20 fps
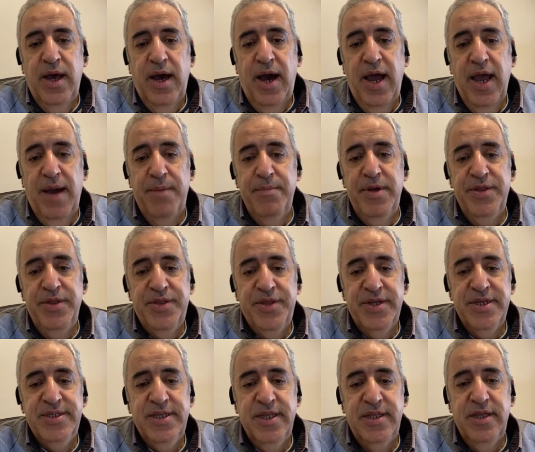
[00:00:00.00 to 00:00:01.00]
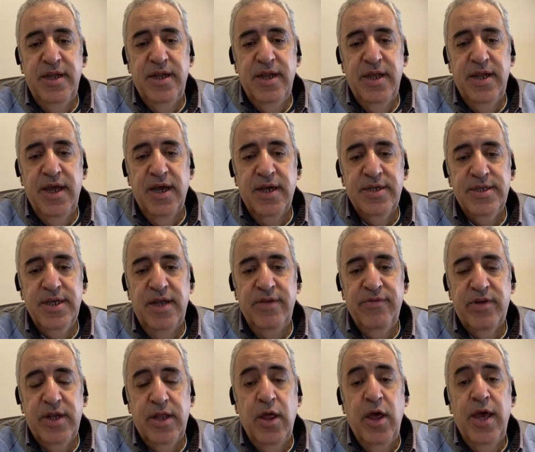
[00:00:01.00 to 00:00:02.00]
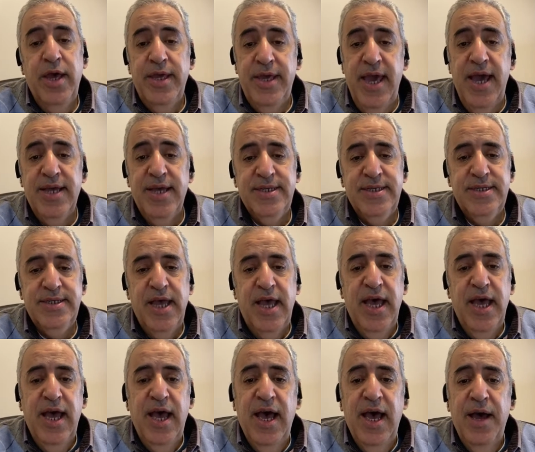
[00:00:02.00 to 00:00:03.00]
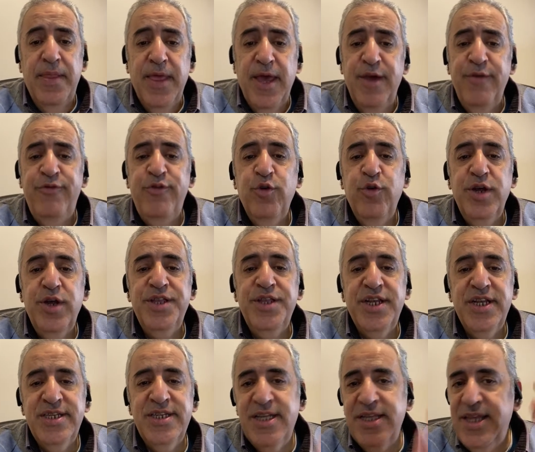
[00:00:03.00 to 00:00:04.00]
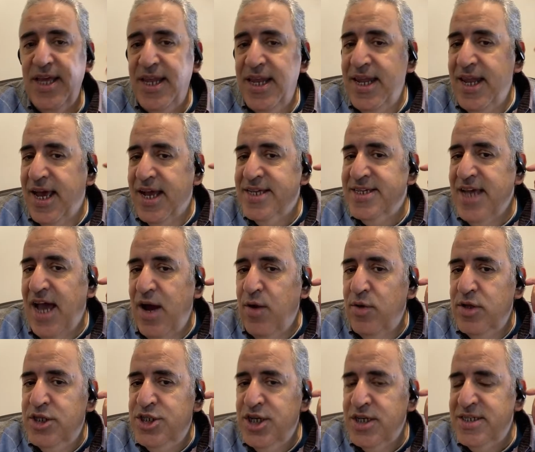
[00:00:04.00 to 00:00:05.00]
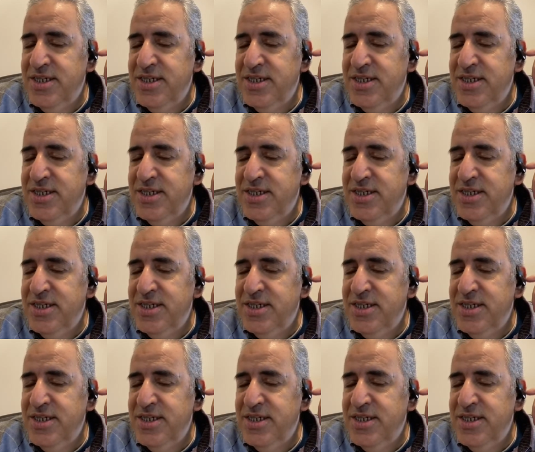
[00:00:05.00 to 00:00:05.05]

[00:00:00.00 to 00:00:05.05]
am interested in Linux, Alvarado. Yes, if you're interested in Linux, I was